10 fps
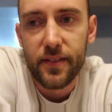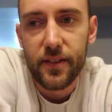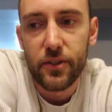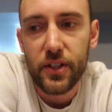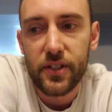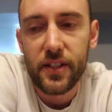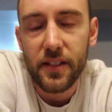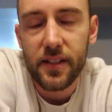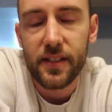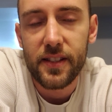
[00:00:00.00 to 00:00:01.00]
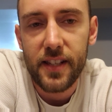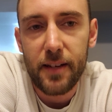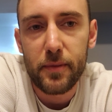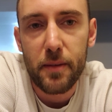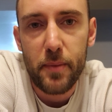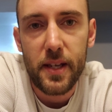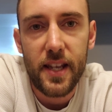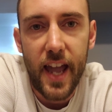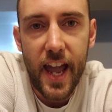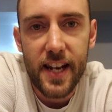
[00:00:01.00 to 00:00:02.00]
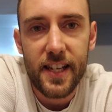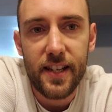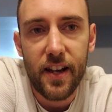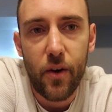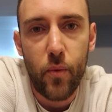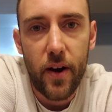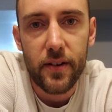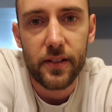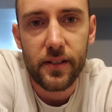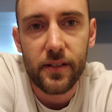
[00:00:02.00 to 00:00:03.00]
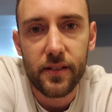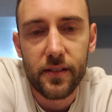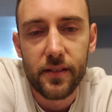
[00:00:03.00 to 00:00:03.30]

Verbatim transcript: there just doesn't seem to be any awareness.